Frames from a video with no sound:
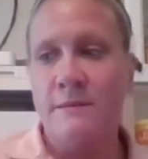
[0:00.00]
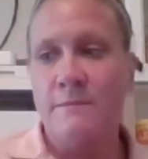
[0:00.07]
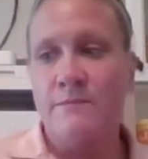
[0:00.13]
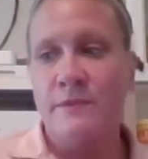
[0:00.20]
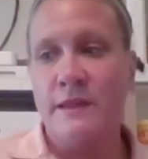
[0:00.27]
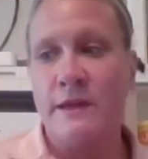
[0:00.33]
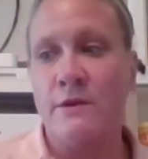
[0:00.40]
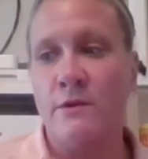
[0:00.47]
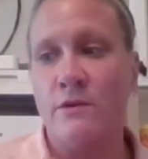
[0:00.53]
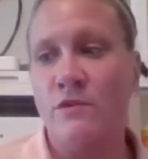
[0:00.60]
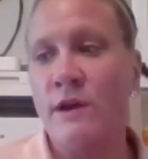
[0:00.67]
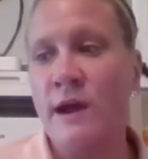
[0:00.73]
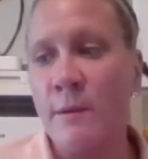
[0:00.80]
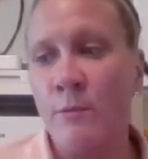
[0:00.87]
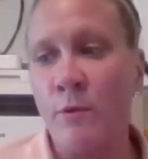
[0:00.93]
You know,
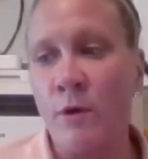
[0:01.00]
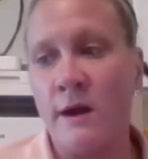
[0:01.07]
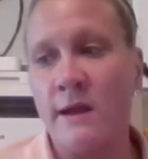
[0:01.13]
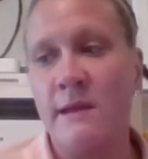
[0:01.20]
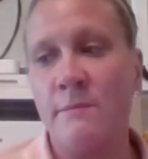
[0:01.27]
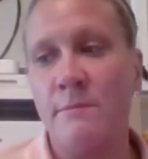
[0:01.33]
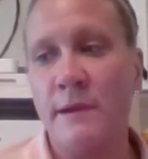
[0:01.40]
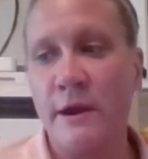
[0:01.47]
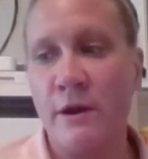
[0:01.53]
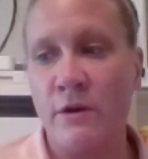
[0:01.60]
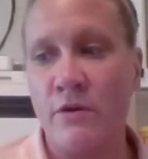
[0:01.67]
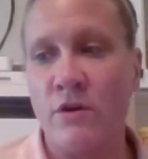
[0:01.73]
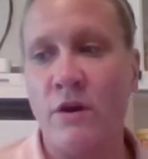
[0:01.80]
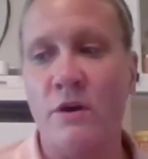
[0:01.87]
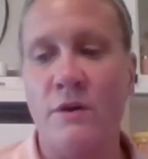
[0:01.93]
crab walking, bear
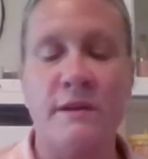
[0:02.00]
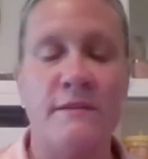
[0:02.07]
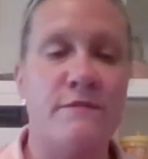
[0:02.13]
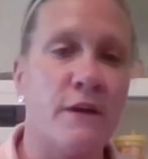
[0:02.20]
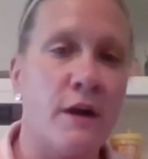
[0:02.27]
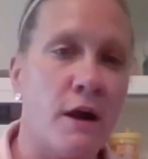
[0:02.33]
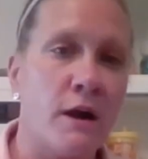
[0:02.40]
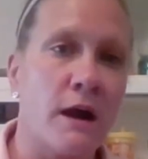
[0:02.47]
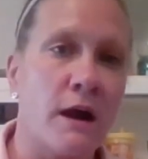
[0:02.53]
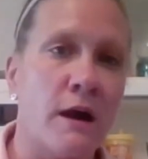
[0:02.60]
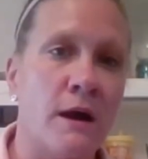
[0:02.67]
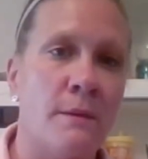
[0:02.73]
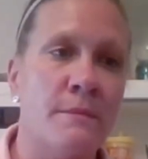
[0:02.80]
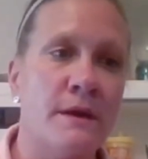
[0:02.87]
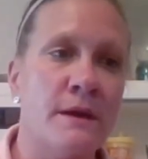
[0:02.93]
crawling, frog
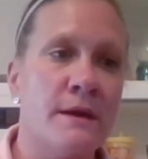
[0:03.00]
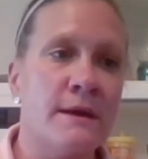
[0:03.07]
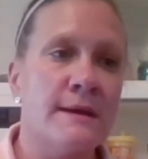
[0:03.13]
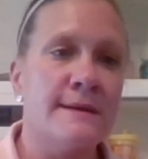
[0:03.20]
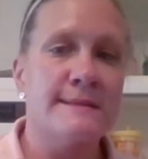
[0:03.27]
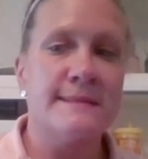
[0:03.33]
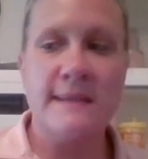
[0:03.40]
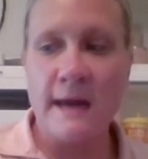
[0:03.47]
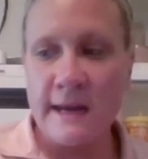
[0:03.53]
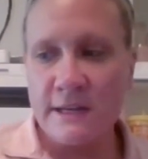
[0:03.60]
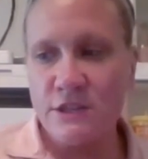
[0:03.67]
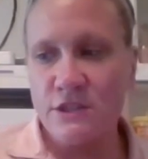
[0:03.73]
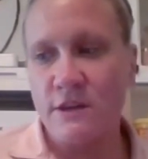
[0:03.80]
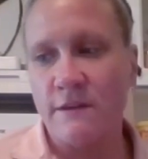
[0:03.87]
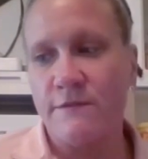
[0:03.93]
hop, side
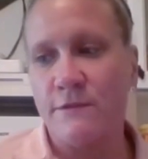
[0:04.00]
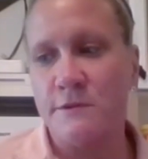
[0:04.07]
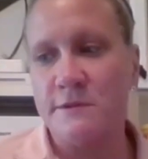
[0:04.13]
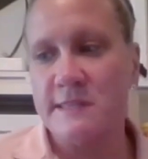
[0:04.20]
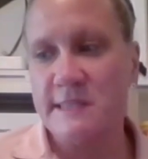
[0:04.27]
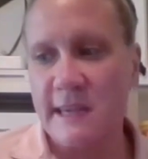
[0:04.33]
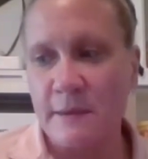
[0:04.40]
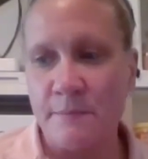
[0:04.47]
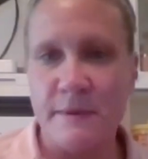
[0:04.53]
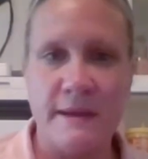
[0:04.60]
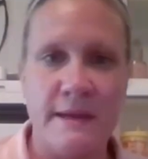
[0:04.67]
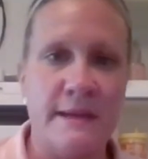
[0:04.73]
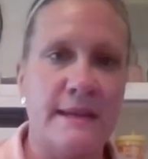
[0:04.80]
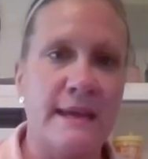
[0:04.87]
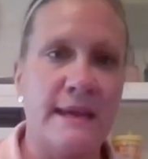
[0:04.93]
shuffle,
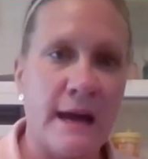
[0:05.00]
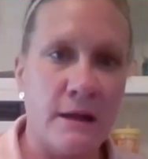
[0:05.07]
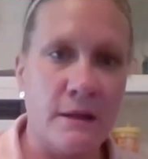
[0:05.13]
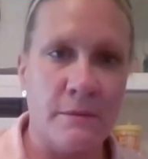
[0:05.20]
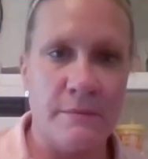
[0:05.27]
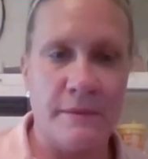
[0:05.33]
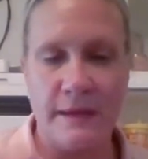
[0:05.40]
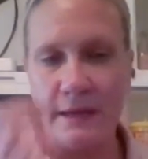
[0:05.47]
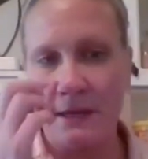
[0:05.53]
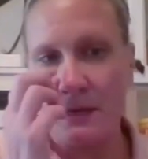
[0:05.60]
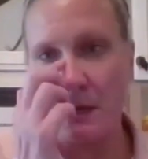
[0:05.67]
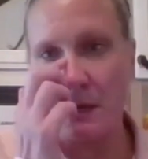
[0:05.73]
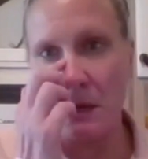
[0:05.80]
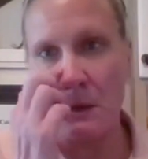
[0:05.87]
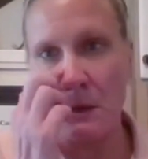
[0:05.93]
skipping, galloping.
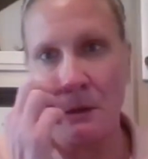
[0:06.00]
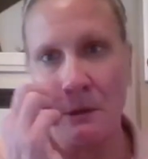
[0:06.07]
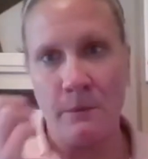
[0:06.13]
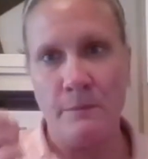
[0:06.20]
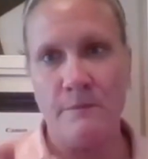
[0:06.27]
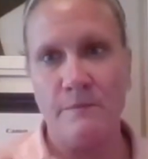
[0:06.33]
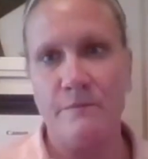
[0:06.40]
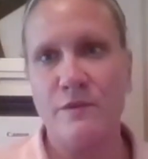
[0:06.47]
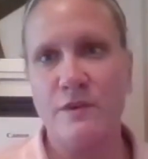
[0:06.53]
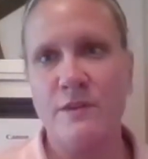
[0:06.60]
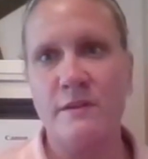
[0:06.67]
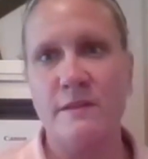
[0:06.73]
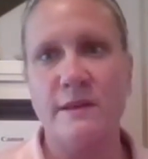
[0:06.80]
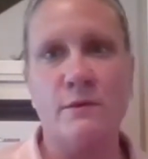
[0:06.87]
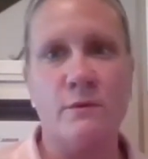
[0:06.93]
Um, for
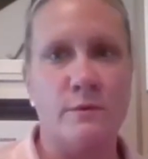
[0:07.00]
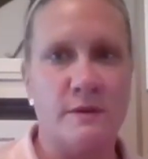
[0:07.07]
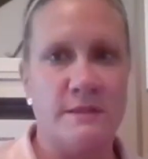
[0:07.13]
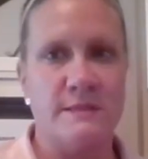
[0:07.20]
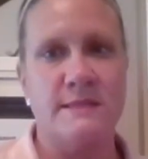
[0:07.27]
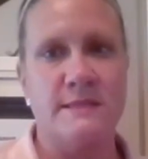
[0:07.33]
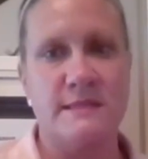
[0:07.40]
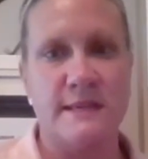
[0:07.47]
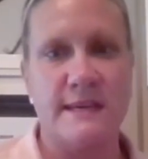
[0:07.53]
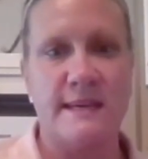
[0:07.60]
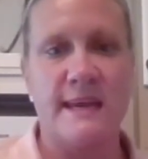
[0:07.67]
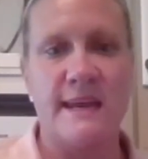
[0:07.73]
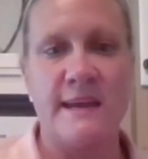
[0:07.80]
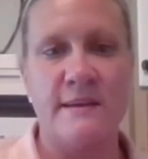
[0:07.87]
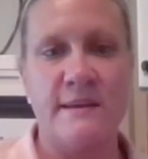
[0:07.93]
the little ones like
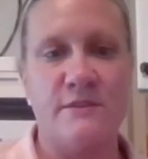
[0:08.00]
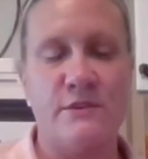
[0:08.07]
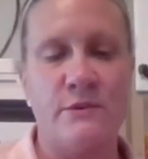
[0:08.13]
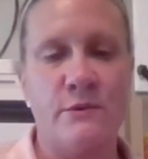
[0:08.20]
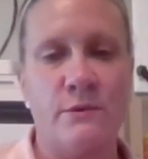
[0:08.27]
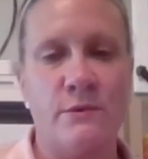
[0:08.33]
K two,